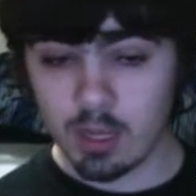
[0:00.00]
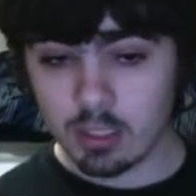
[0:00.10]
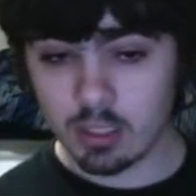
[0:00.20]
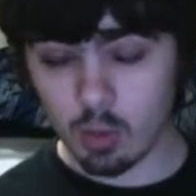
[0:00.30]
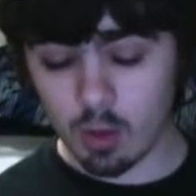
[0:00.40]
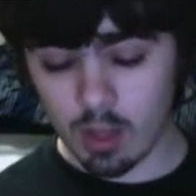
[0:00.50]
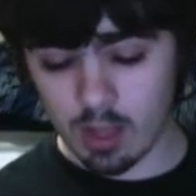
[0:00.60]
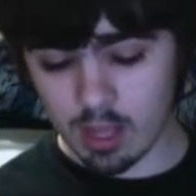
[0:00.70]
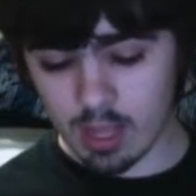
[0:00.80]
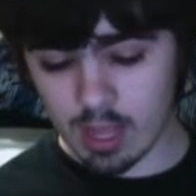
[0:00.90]
So,
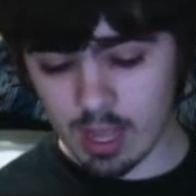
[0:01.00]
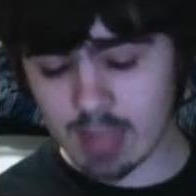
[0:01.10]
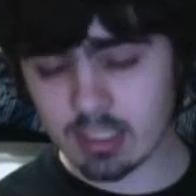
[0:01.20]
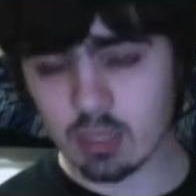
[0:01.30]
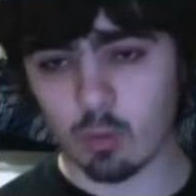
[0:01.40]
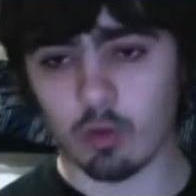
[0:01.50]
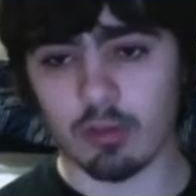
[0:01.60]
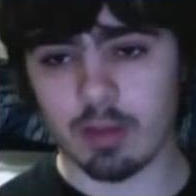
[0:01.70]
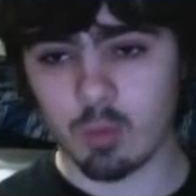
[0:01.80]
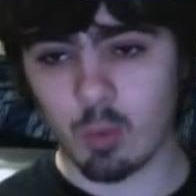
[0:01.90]
is it worth
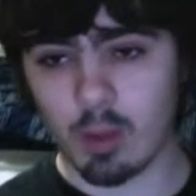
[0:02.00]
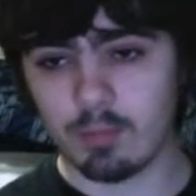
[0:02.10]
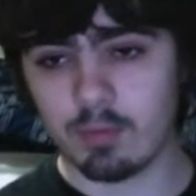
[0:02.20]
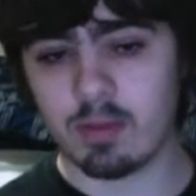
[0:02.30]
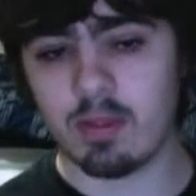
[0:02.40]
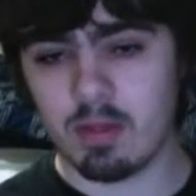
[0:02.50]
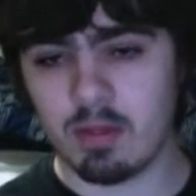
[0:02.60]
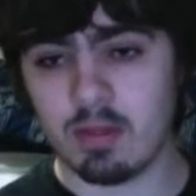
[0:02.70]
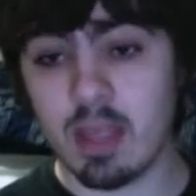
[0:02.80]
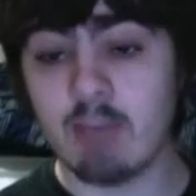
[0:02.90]
it? Well,
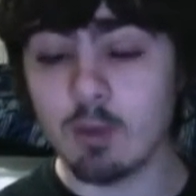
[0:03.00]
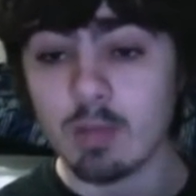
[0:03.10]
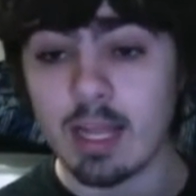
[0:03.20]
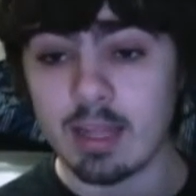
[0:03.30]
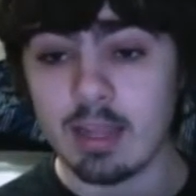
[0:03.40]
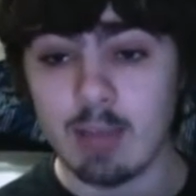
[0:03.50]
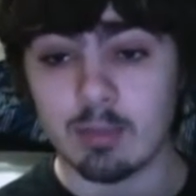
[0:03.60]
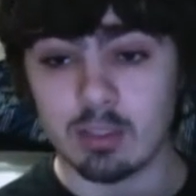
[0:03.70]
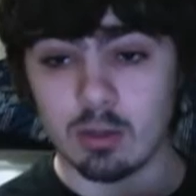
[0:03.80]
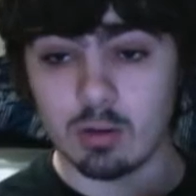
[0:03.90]
if you like the
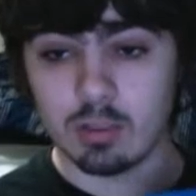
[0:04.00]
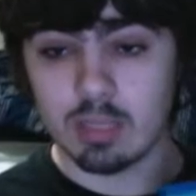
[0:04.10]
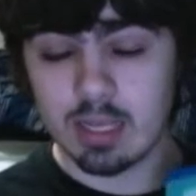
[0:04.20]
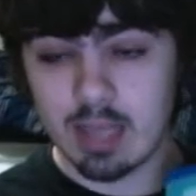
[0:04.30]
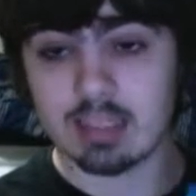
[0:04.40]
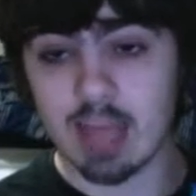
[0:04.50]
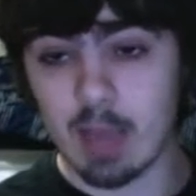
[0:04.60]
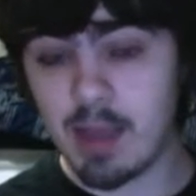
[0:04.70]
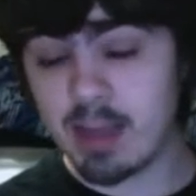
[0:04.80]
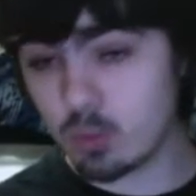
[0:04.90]
episodes, yes. I
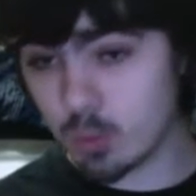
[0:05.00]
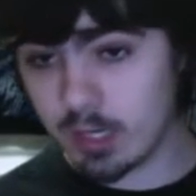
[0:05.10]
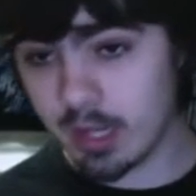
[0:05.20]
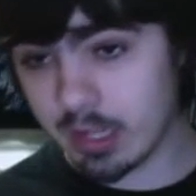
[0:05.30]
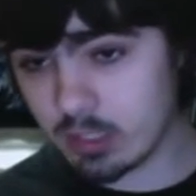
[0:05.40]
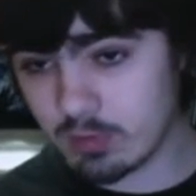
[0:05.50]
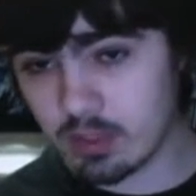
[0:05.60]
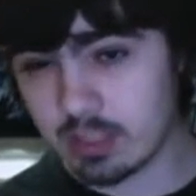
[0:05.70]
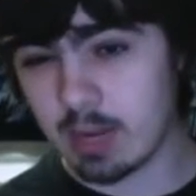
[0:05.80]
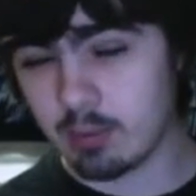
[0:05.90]
paid $20 for
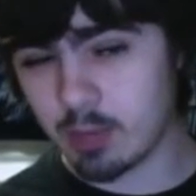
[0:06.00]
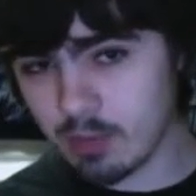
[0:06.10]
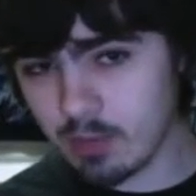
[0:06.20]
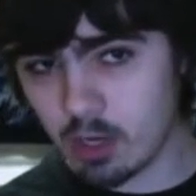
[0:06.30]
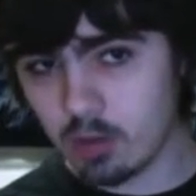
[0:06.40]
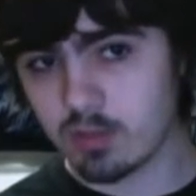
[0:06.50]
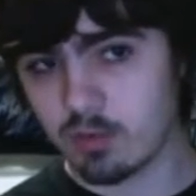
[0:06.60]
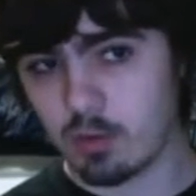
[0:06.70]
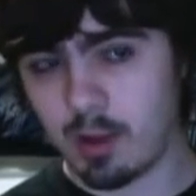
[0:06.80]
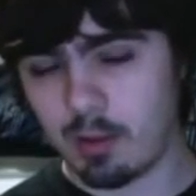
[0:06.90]
this, and I believe it goes
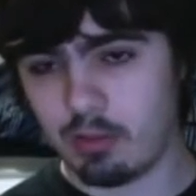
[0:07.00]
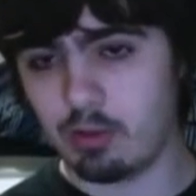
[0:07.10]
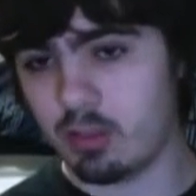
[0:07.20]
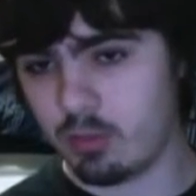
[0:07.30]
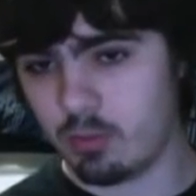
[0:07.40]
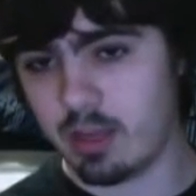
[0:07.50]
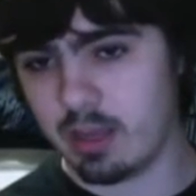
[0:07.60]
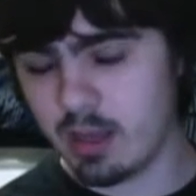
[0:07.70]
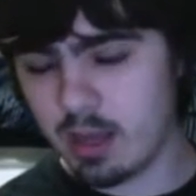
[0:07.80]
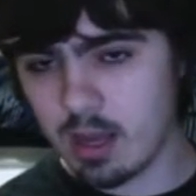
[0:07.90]
for about $33.
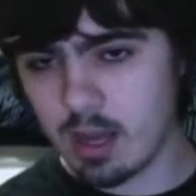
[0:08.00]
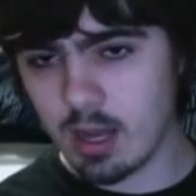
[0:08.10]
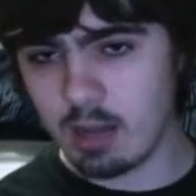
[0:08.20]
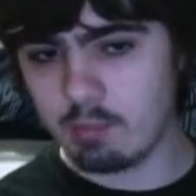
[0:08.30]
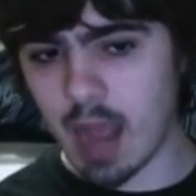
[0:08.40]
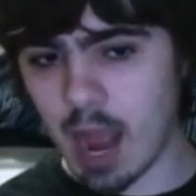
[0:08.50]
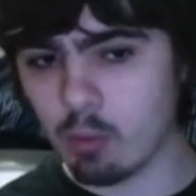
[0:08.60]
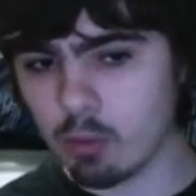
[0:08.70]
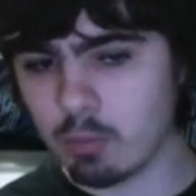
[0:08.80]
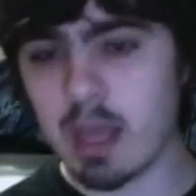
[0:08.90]
I
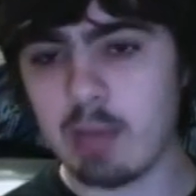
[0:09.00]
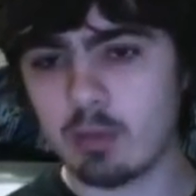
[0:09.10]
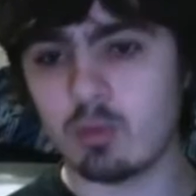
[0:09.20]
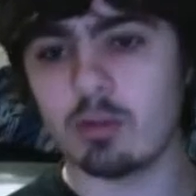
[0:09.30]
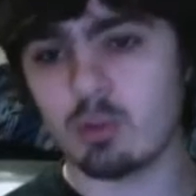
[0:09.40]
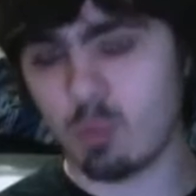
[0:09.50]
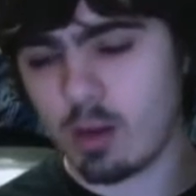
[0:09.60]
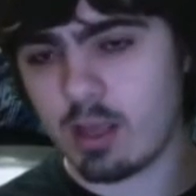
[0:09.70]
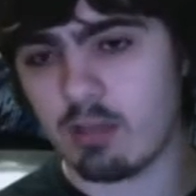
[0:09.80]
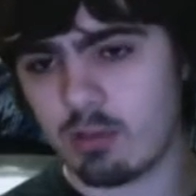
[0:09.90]
would pay between
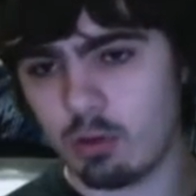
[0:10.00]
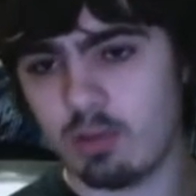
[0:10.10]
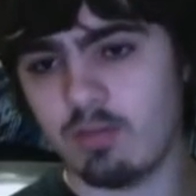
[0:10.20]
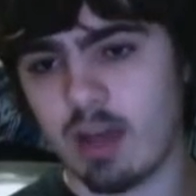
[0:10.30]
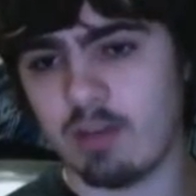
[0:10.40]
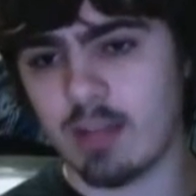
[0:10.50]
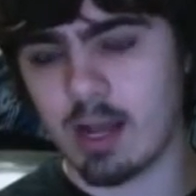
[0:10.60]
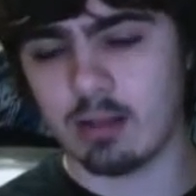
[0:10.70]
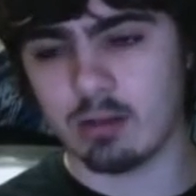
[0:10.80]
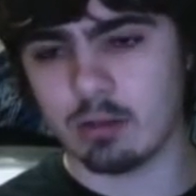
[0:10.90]
$20 and
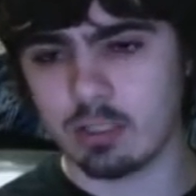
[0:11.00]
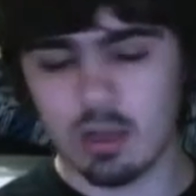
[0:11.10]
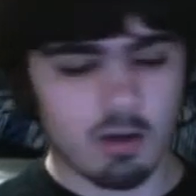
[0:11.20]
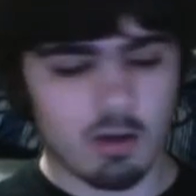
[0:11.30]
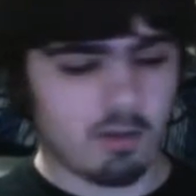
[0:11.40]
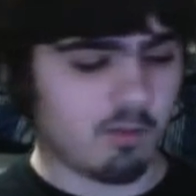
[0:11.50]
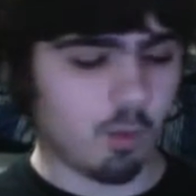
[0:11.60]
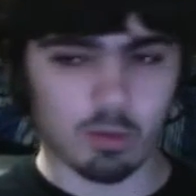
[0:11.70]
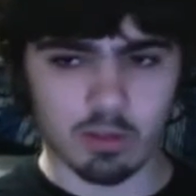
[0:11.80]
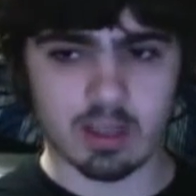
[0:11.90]
$35
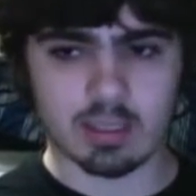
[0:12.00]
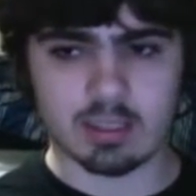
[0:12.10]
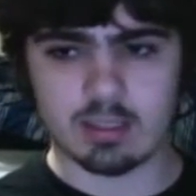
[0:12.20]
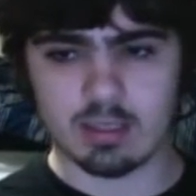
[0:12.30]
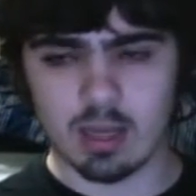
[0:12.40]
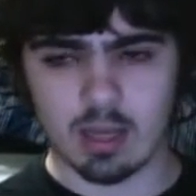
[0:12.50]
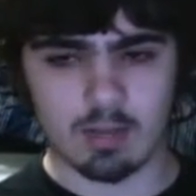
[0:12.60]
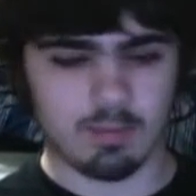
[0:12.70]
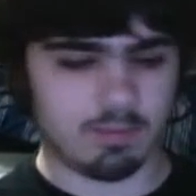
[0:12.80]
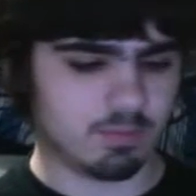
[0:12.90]
for this.
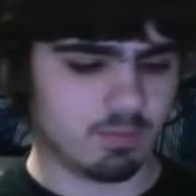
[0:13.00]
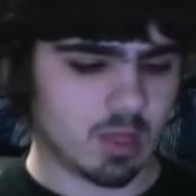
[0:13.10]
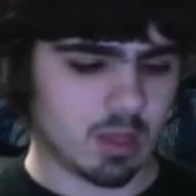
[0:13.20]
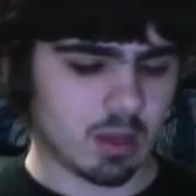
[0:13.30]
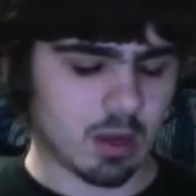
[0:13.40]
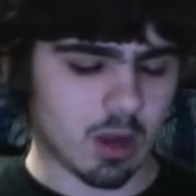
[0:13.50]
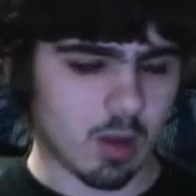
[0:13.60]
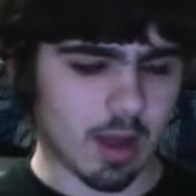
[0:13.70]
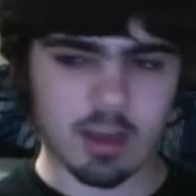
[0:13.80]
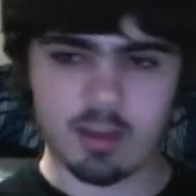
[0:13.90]

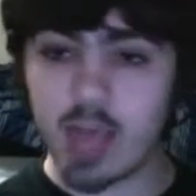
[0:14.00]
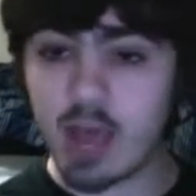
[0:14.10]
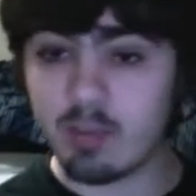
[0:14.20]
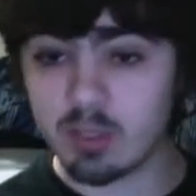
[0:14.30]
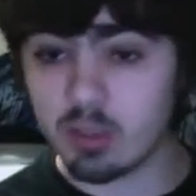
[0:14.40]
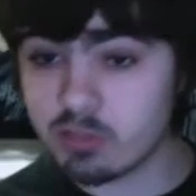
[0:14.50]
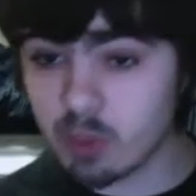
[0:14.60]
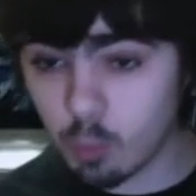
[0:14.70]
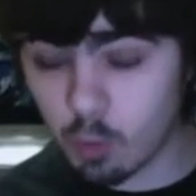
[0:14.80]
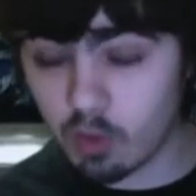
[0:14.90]
I think the episodes are
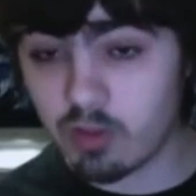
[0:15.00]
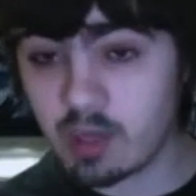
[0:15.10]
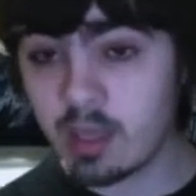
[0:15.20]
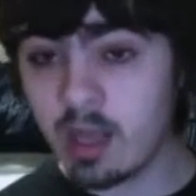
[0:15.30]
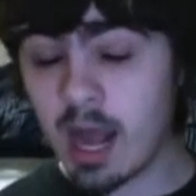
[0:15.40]
worth it.